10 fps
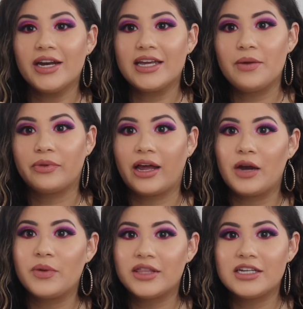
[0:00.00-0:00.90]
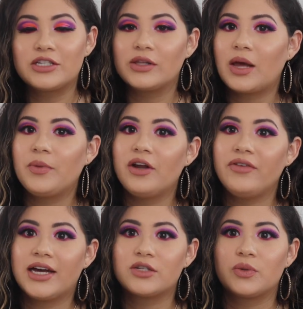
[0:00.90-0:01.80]
I'm going to keep playing with this, so let me know if
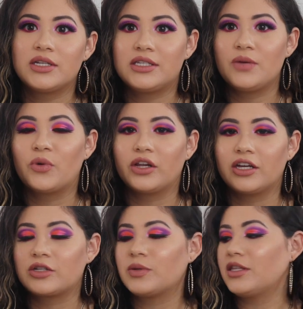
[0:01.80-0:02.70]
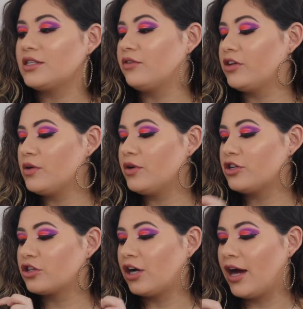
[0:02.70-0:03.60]
you guys want to see more looks with this. I really
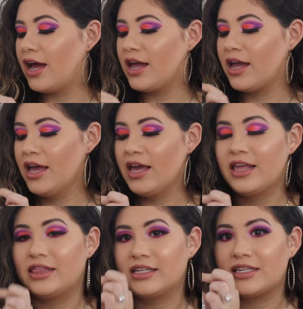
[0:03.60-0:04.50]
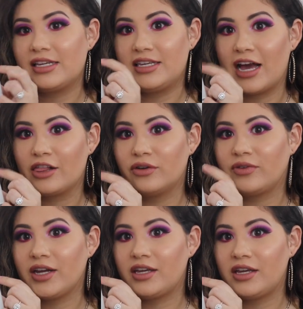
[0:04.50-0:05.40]
want to try this yellow
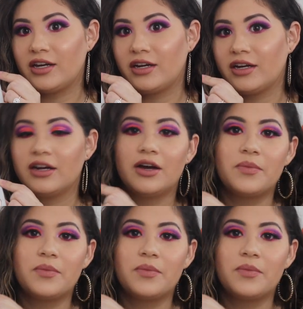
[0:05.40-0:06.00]
right here.